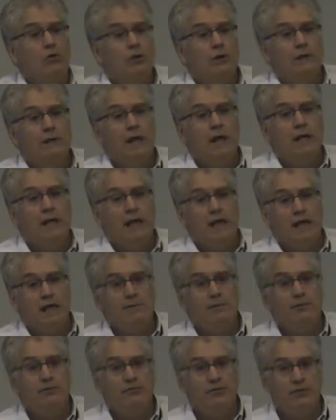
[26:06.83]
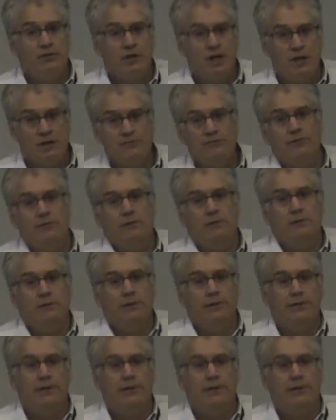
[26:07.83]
who are not able to cover